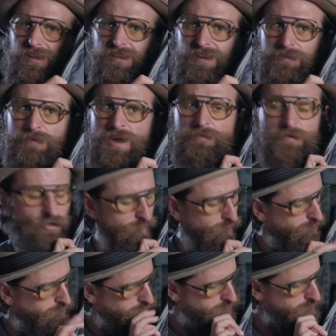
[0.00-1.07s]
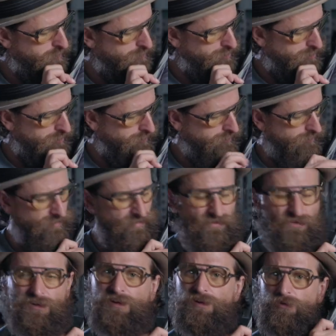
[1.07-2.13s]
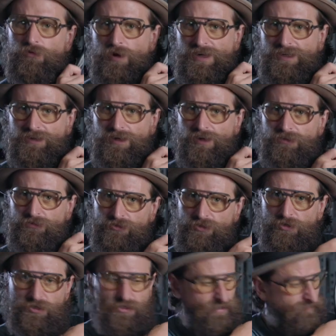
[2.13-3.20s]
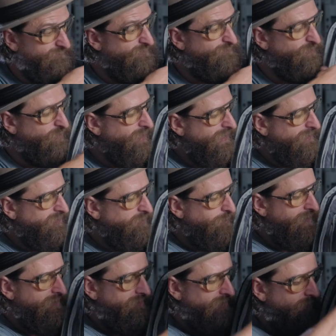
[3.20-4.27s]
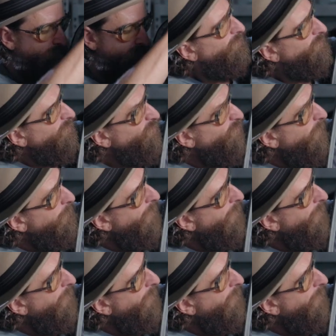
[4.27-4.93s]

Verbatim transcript: like maybe almost two inches right there. So you're gonna fill that space up. There's also a